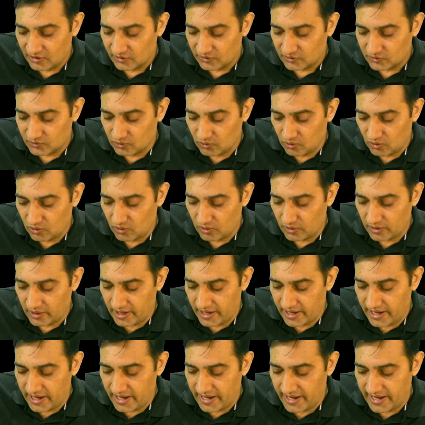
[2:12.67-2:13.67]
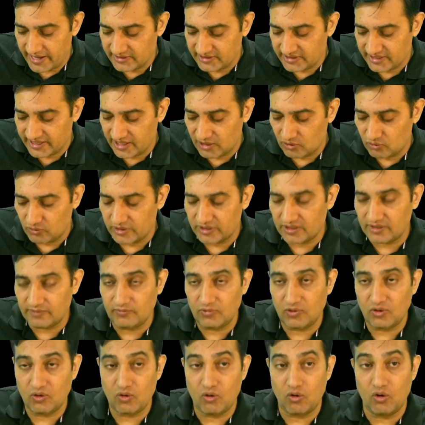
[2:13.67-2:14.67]
So a hashing
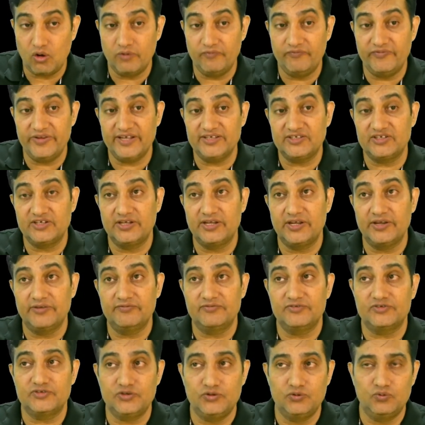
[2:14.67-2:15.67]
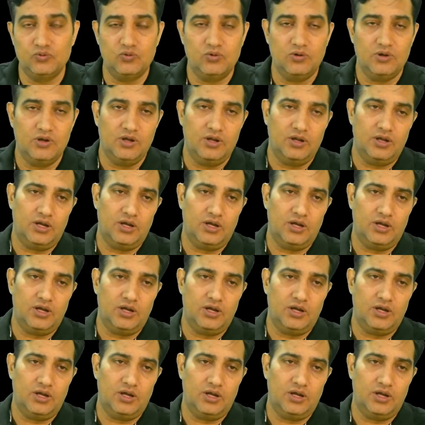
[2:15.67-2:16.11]
algorithm always gives you